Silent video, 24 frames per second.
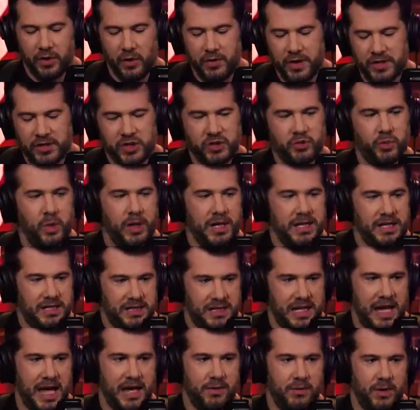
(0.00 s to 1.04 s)
So this is what he
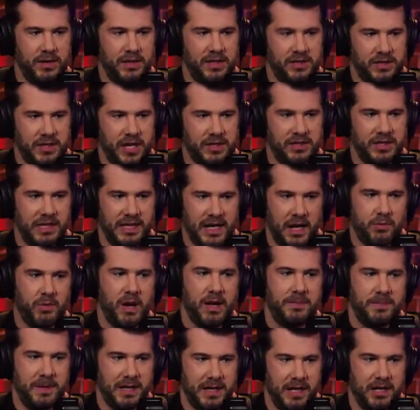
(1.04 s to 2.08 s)
said when discussing an
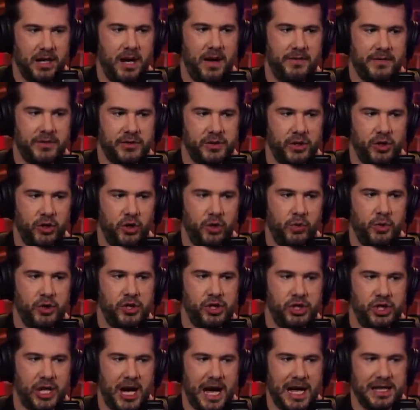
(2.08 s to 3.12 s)
NYPD officer who was
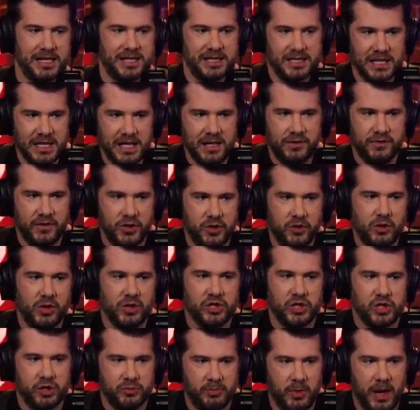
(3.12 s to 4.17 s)
shot. See if you
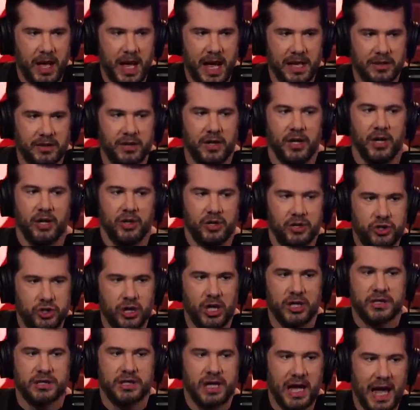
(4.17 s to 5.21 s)
can spot
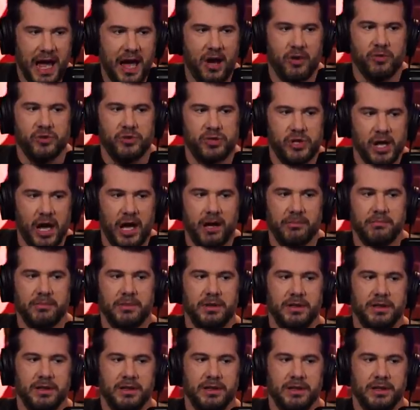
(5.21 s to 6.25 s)
just how
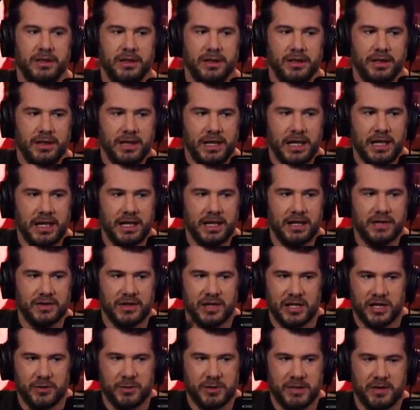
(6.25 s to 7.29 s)
dumb he is
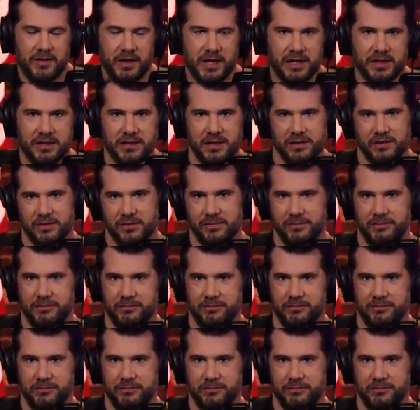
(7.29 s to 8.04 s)
in a specific instance.